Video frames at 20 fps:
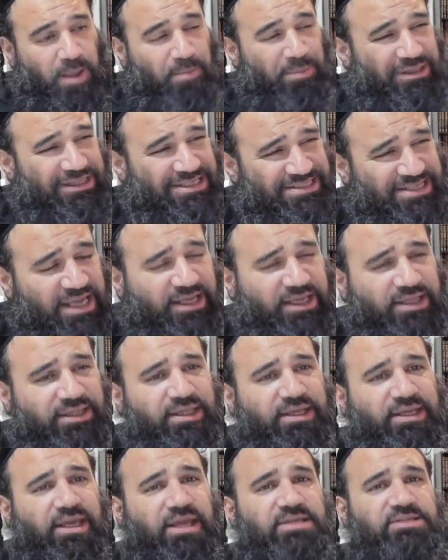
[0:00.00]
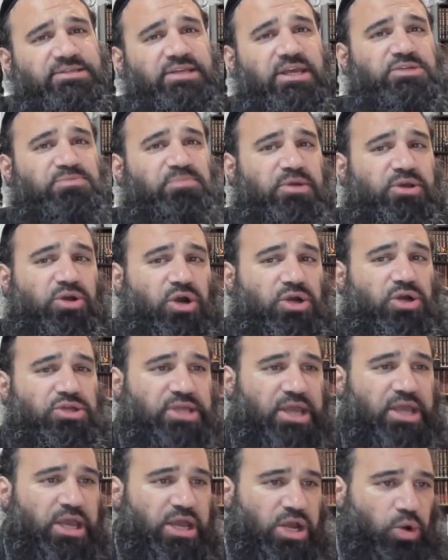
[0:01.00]
But the second thing is
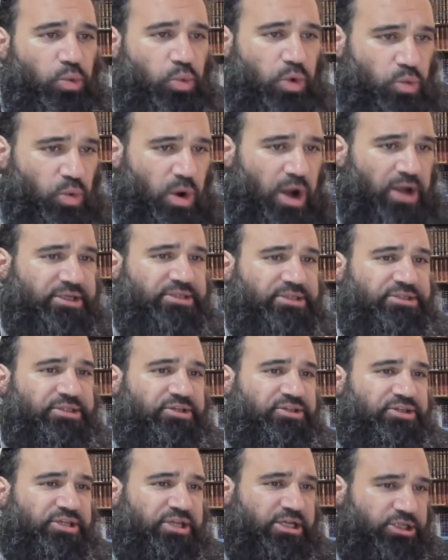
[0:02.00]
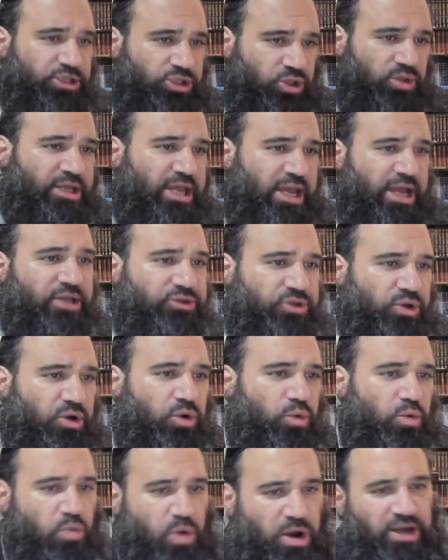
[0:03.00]
because we wanted the Gdolei
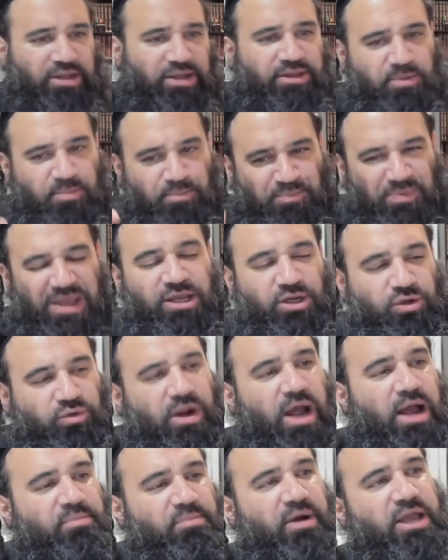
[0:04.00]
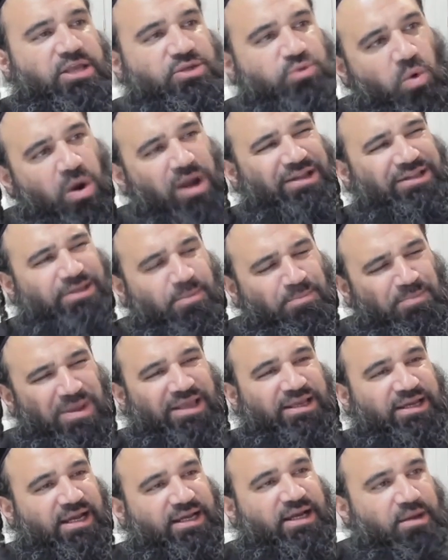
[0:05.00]
Ador, wanted the big rabbis, we wanted the
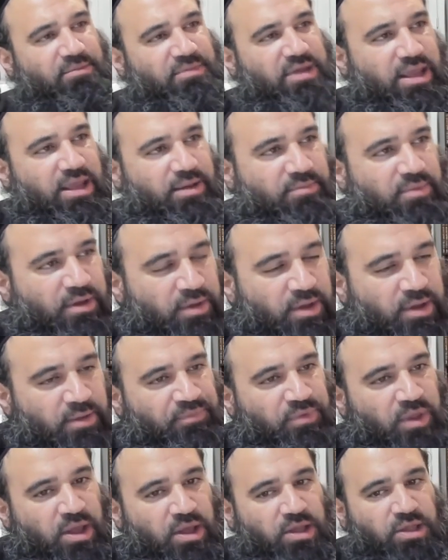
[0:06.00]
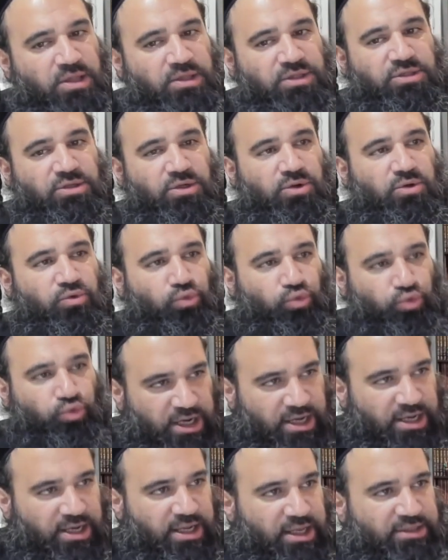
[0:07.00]
big Chachamim to
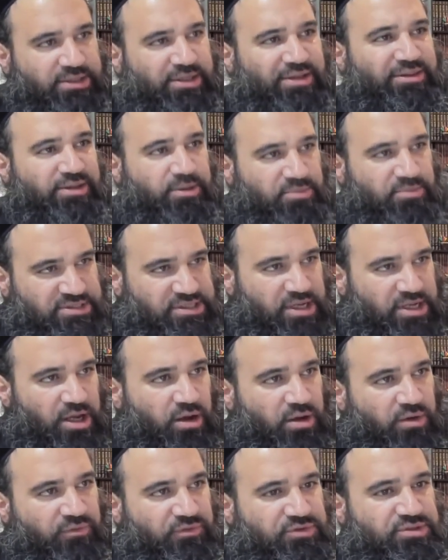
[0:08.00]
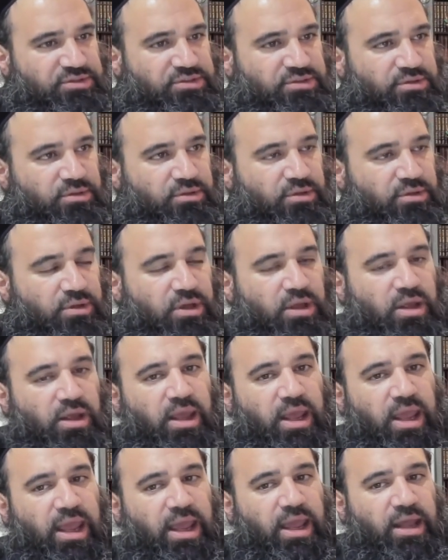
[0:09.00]
read it themselves
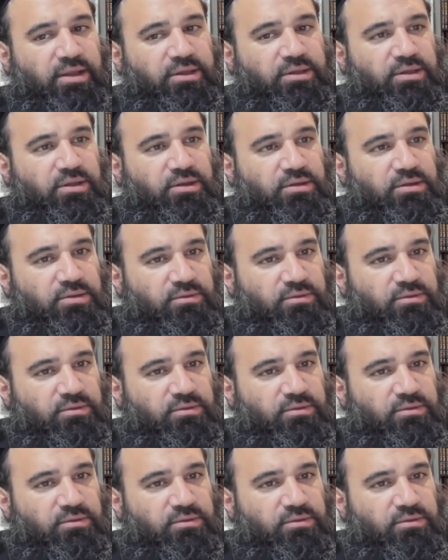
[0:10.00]
and